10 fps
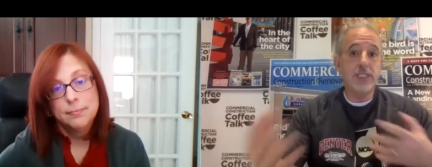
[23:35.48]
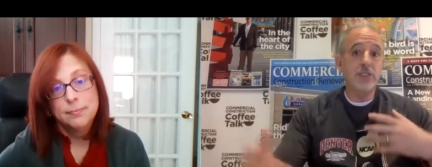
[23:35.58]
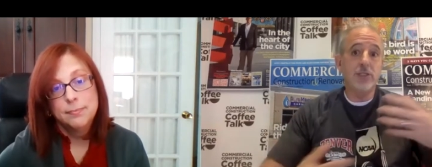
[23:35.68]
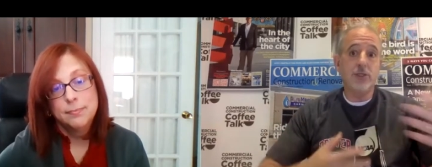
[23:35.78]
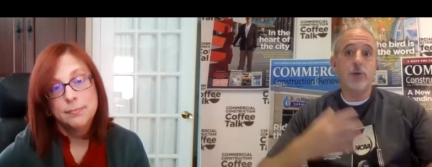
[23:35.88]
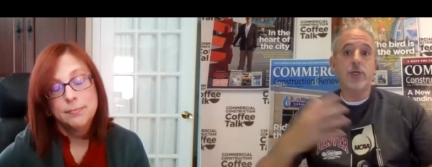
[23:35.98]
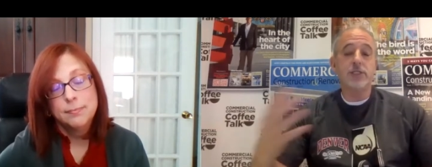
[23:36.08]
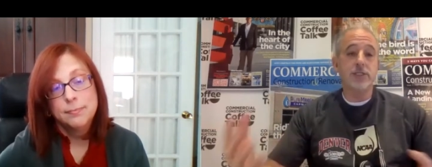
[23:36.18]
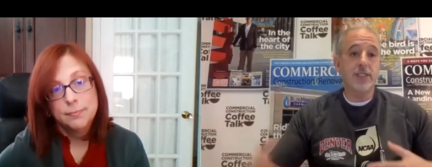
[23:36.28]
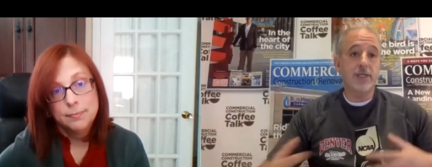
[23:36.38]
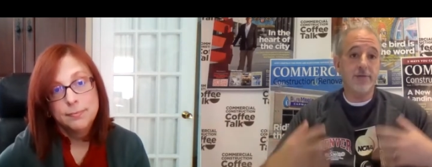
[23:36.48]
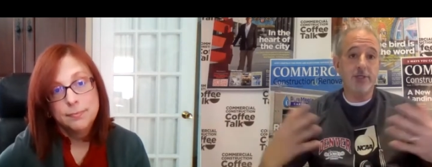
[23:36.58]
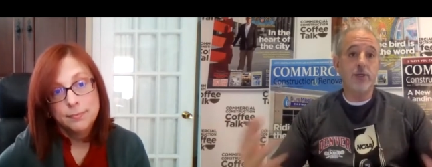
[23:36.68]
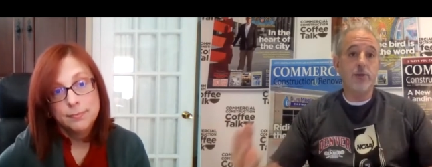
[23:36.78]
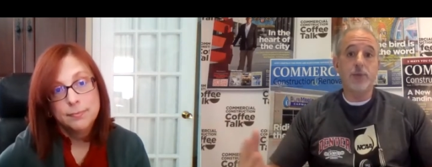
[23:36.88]
Speaker 1: the, these are the questions that have,
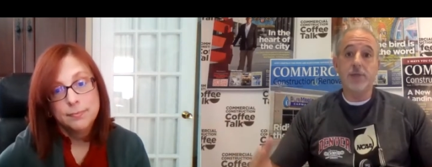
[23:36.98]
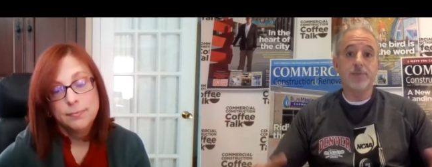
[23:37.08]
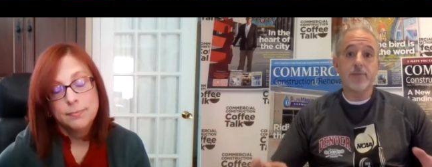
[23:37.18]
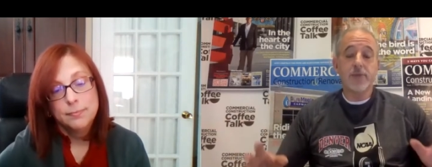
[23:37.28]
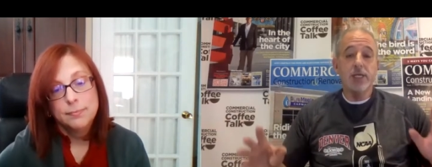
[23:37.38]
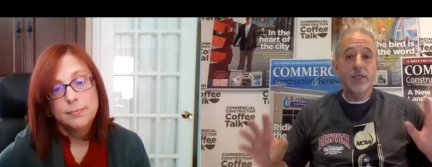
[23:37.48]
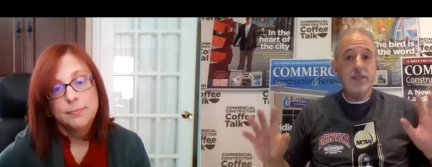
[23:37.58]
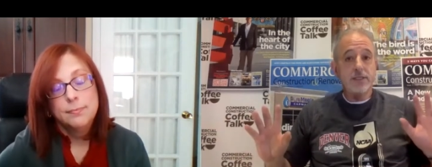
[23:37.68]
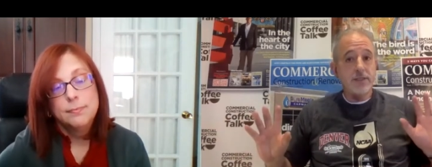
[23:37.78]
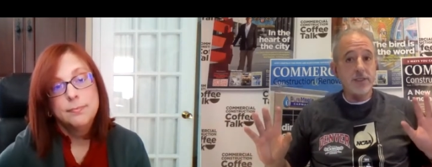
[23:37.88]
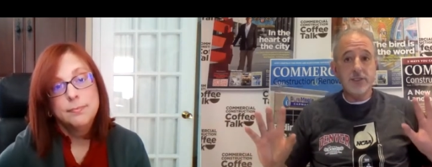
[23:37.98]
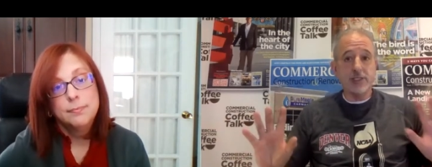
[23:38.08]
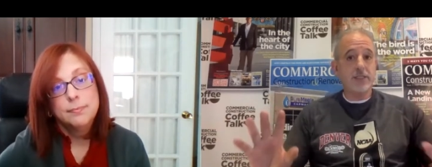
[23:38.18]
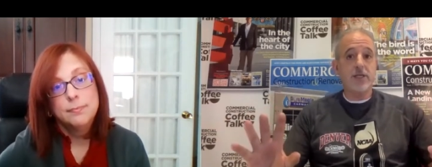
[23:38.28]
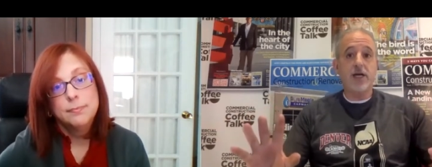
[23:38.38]
you know, but
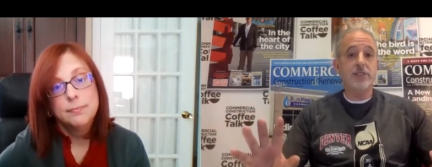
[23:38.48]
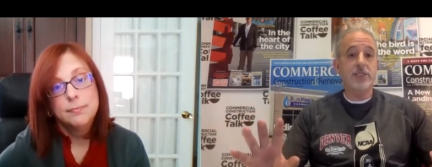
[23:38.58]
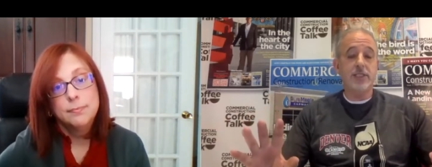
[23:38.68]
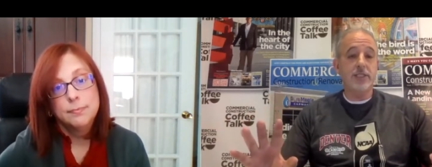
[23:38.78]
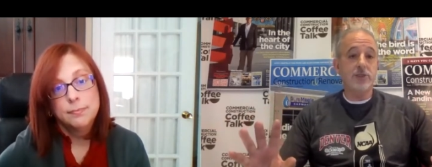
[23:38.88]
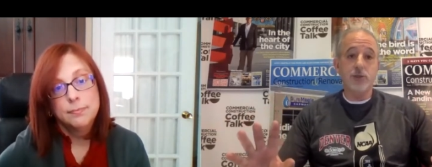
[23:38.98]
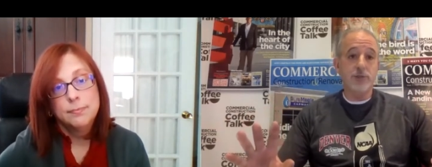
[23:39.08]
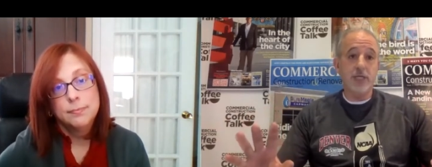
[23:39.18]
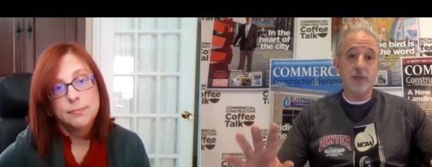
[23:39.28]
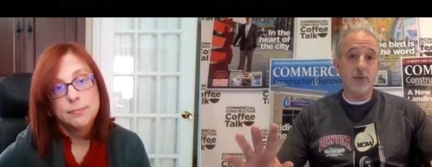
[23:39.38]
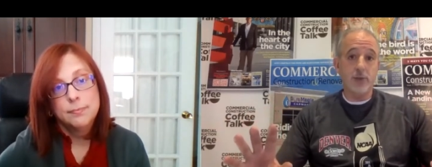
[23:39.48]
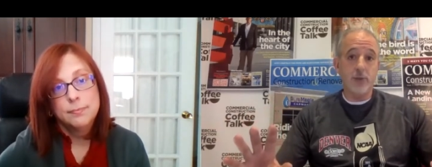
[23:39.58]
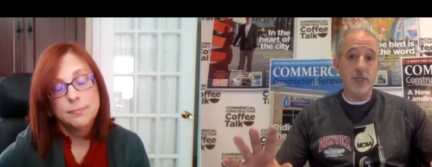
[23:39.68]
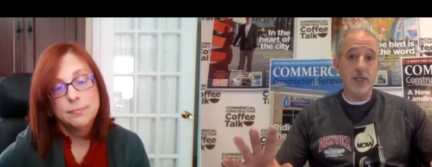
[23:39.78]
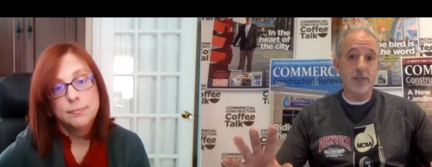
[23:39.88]
this technology thing, Zoom's not going
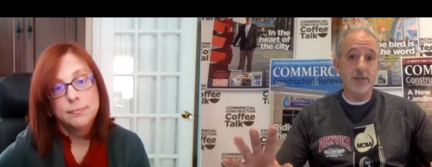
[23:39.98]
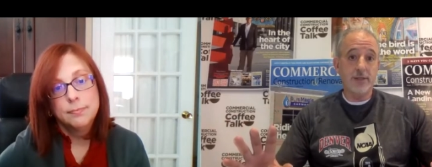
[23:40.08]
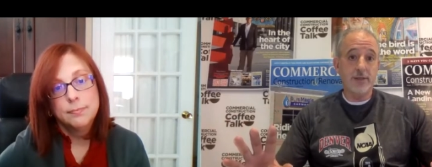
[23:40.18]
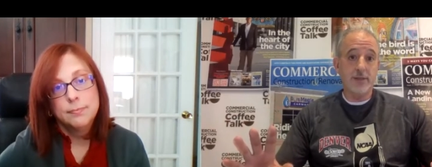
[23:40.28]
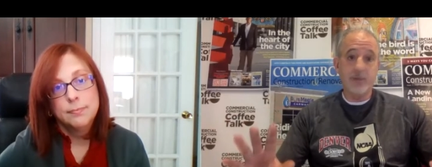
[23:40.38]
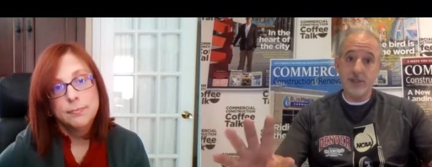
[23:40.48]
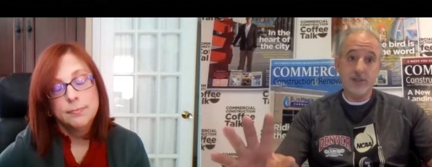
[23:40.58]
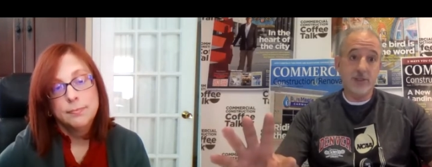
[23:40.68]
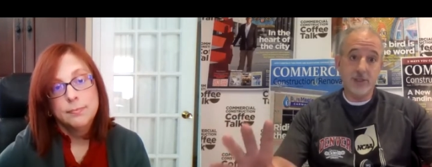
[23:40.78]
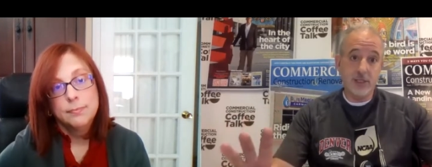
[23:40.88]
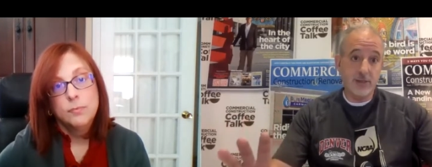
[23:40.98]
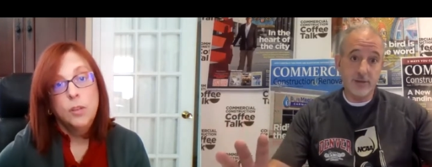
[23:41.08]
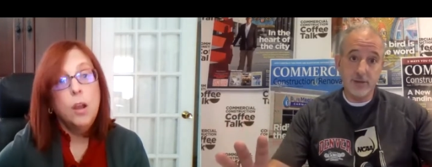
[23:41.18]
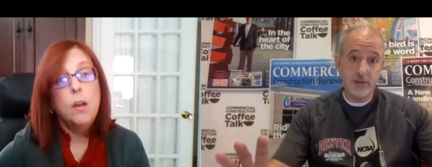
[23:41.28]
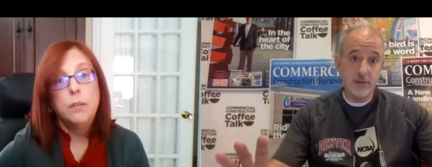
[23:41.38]
away. I mean, this is here.
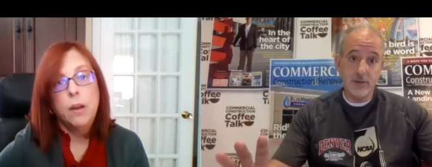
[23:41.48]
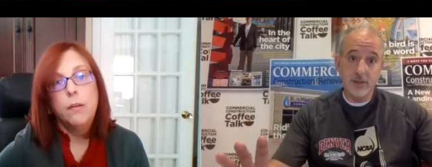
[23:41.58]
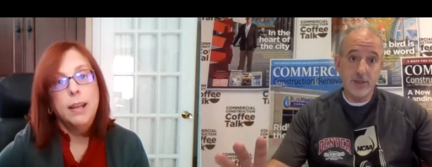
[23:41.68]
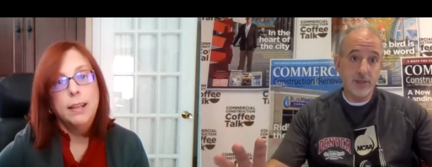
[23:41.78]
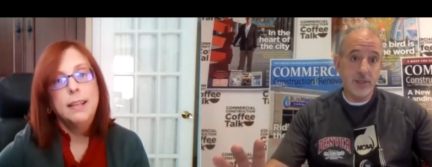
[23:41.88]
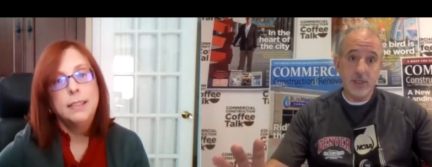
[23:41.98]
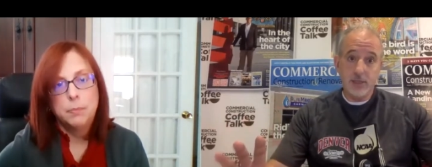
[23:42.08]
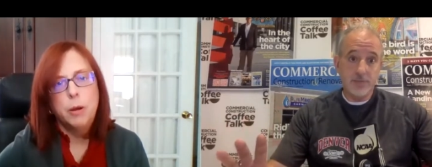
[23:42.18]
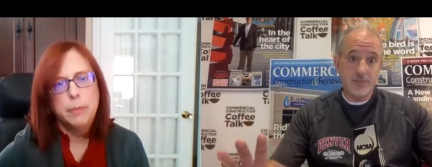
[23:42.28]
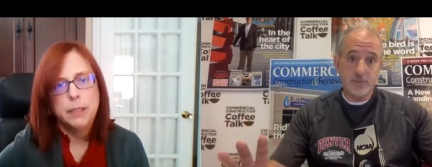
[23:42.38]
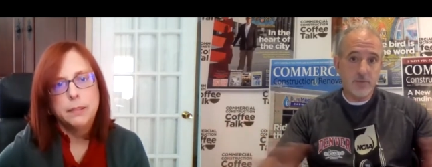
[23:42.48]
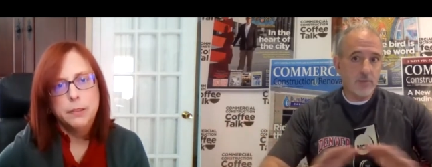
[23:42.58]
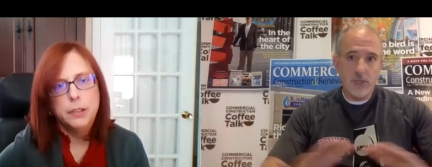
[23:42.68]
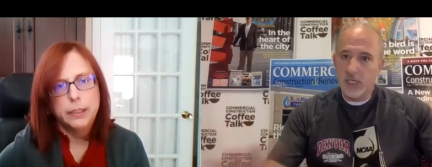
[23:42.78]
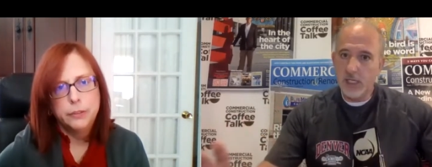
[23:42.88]
No,
Speaker 2: no, I think it's permanently
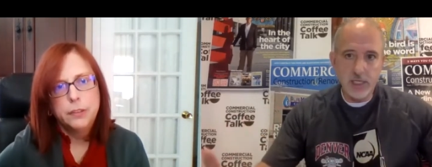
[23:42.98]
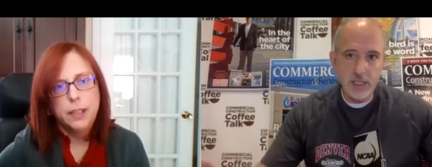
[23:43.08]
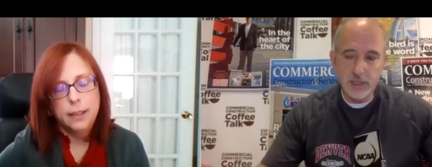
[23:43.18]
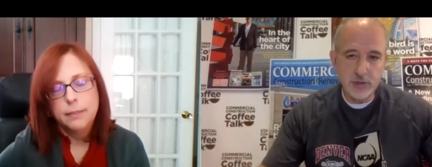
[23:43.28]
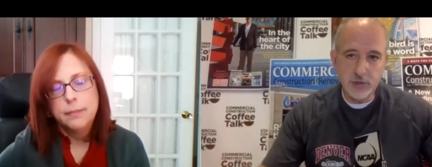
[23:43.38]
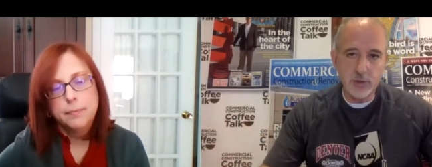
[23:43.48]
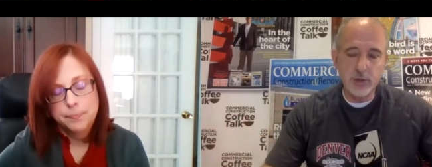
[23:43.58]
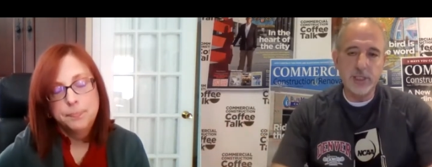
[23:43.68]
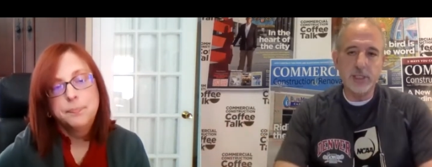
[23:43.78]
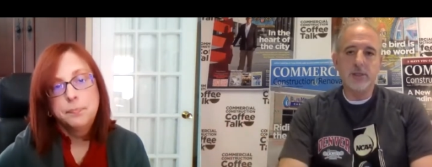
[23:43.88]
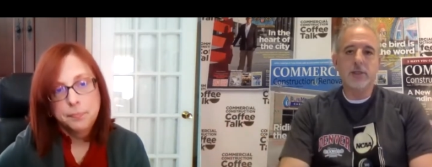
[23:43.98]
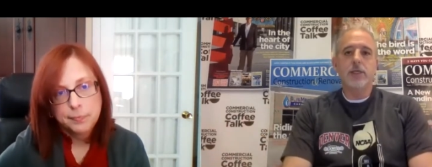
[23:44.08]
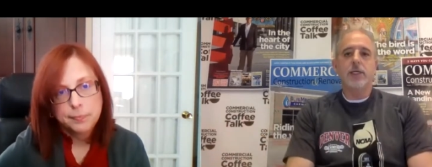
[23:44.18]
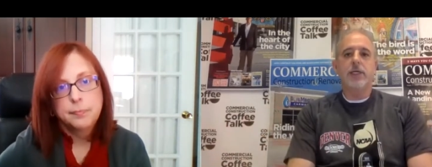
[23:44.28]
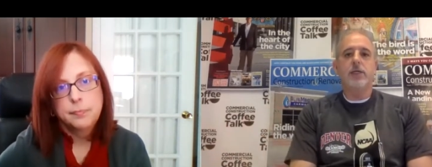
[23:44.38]
changed. It, yeah.
Speaker 1: It's totally here,
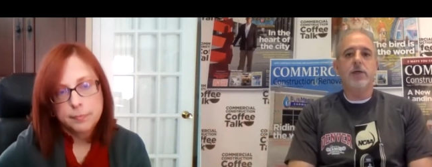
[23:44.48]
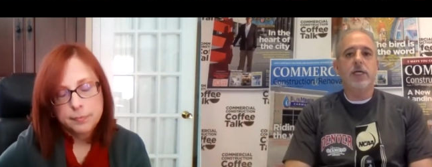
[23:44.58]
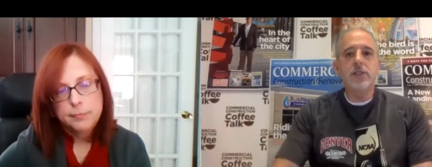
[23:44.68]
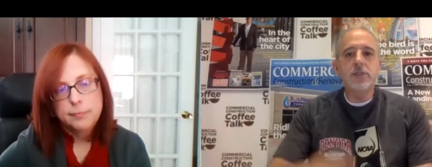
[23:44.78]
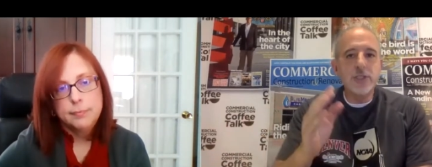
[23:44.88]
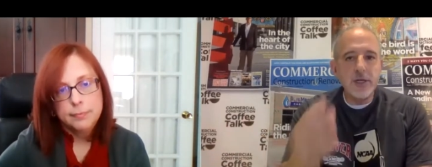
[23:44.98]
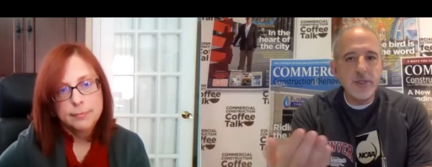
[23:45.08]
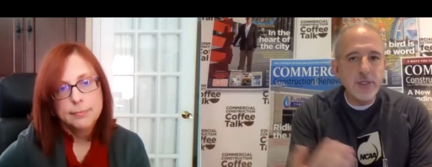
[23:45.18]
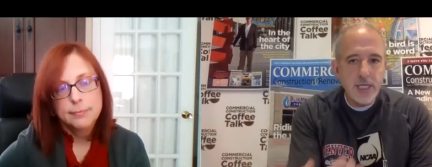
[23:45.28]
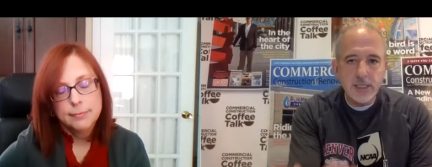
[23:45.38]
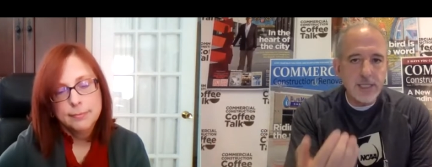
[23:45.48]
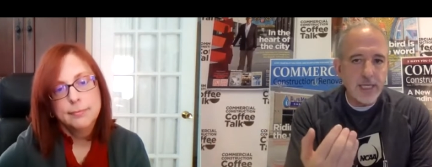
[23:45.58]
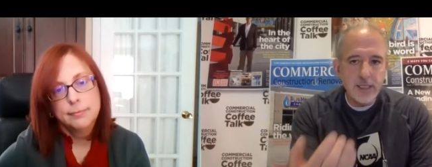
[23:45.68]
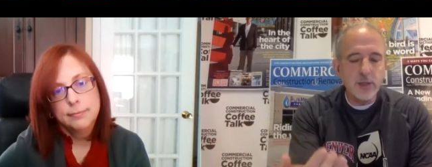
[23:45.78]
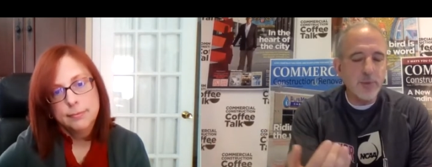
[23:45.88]
you know, and there's nothing like
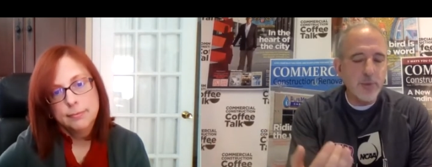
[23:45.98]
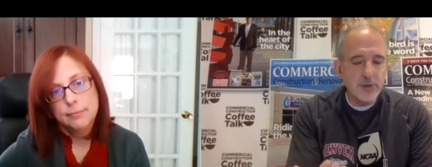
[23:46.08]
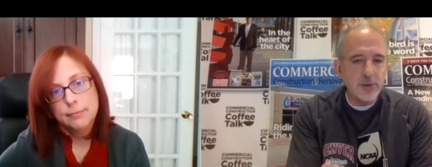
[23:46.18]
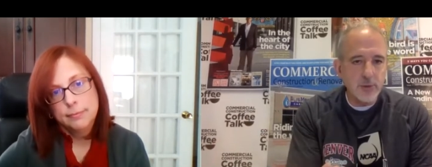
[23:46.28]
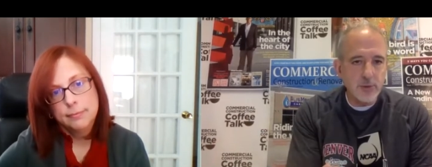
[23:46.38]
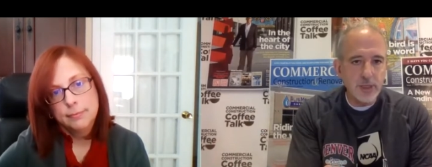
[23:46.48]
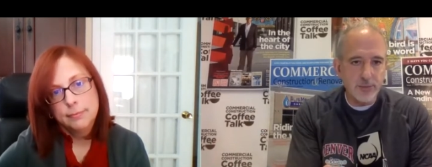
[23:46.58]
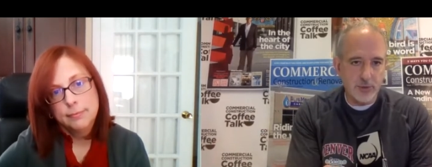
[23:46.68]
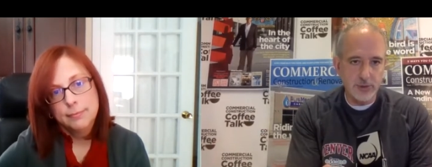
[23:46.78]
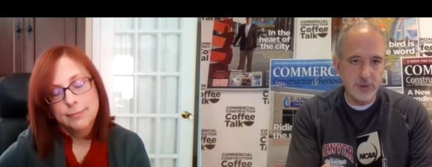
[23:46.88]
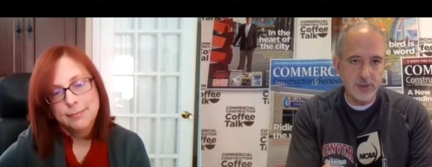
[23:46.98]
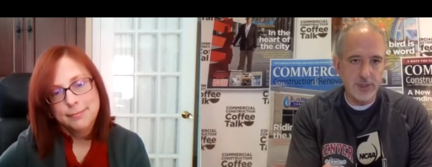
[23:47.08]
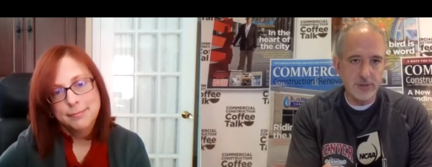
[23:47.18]
that interpersonal in-person